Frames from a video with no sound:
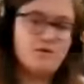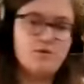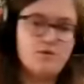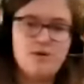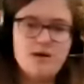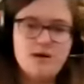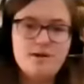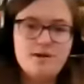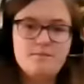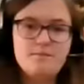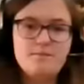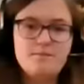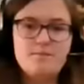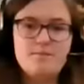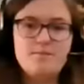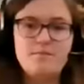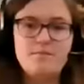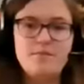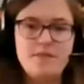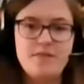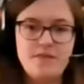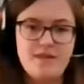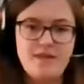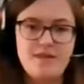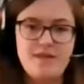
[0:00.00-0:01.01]
glue gun,
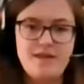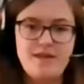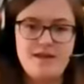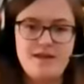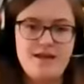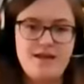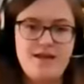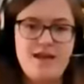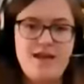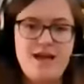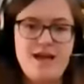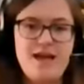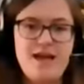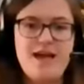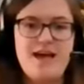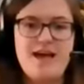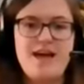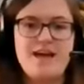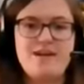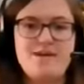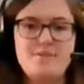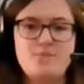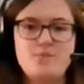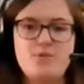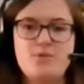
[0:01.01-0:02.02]

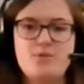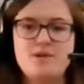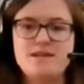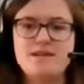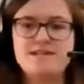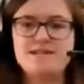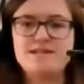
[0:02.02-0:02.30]
and I'm going